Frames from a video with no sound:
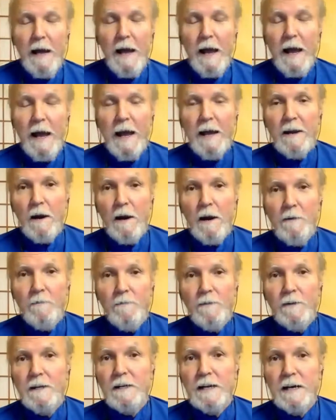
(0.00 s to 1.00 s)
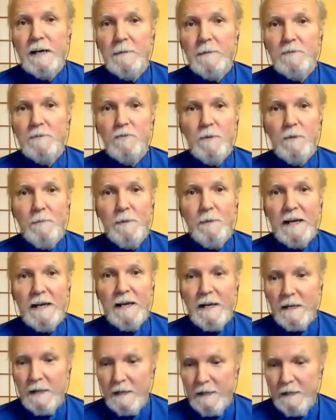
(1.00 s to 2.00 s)
And oftentimes we
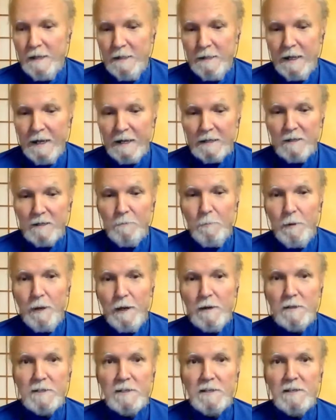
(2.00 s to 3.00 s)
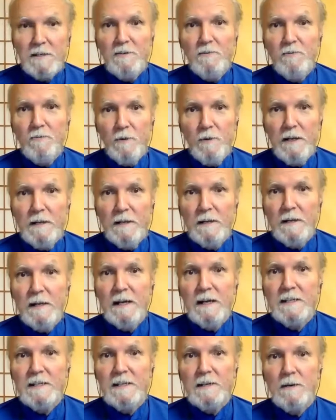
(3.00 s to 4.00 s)
begin in that comparison to
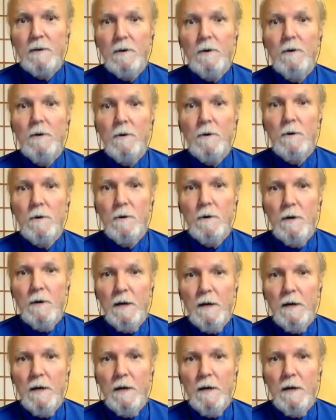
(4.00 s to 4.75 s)
realize that, oh,